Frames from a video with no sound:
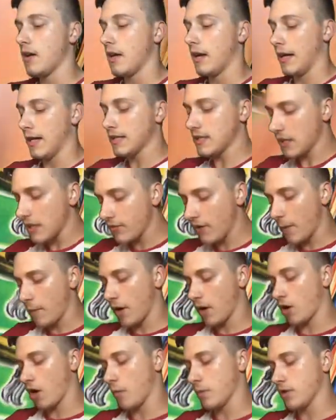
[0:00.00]
Let's leave up
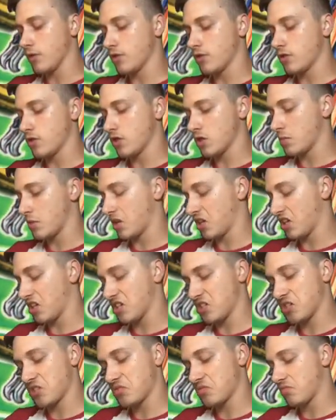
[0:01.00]
our commons just
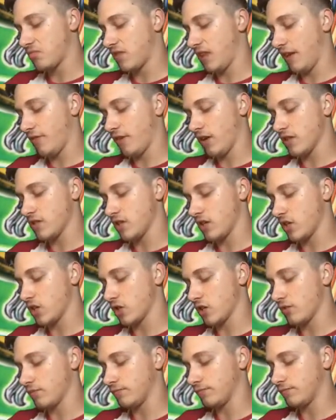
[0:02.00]
because they're first edition